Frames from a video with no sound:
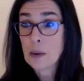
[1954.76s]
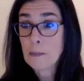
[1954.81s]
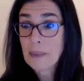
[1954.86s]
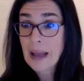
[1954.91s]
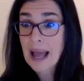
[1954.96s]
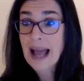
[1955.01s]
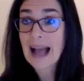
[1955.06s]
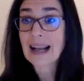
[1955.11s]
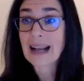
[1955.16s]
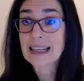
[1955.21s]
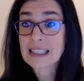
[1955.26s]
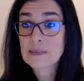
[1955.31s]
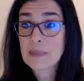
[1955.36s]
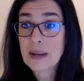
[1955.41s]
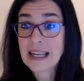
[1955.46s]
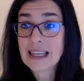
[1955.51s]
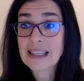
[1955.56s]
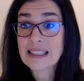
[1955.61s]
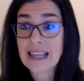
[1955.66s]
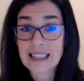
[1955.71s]
pack as
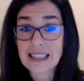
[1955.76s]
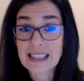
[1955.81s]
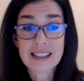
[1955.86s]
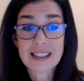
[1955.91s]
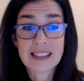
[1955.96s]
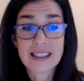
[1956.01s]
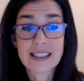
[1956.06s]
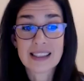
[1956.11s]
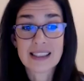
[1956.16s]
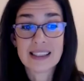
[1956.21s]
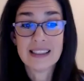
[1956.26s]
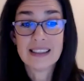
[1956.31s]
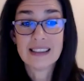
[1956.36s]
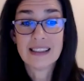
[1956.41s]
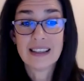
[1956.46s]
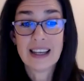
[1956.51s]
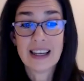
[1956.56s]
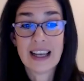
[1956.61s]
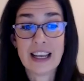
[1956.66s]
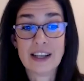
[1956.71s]
many desks
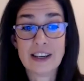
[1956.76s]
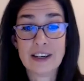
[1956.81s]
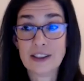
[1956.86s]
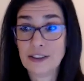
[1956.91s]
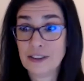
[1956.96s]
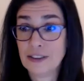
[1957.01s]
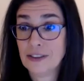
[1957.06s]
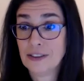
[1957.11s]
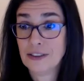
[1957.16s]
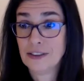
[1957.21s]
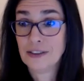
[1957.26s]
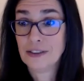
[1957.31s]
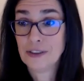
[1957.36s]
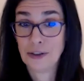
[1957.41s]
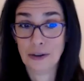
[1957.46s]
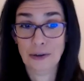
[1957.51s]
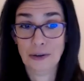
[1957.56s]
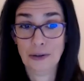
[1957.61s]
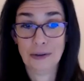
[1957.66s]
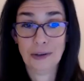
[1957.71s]

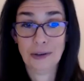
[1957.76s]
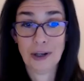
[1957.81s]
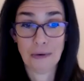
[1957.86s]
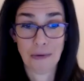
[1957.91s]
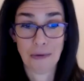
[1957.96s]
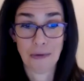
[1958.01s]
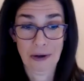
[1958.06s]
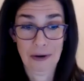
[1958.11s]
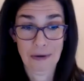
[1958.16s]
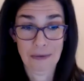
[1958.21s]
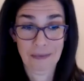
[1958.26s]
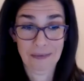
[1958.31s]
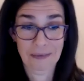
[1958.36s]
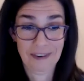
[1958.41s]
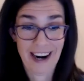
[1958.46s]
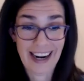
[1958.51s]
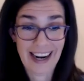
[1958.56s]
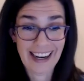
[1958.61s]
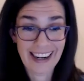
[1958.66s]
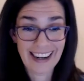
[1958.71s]
into a room,
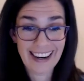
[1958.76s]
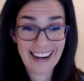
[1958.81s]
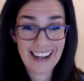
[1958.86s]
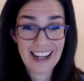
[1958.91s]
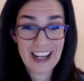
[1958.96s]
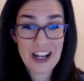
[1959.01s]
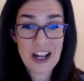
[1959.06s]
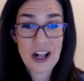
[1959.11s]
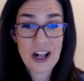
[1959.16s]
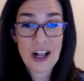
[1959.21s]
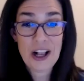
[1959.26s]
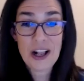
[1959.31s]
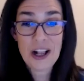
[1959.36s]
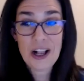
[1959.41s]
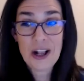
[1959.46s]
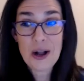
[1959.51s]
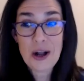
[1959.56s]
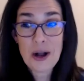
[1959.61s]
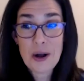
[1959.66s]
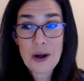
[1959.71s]
right?
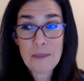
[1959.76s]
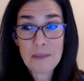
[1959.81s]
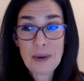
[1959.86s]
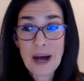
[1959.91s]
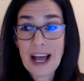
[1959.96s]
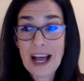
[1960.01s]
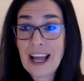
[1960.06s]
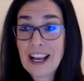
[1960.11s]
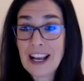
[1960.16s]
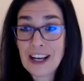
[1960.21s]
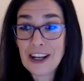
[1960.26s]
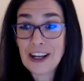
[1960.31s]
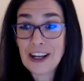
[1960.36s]
But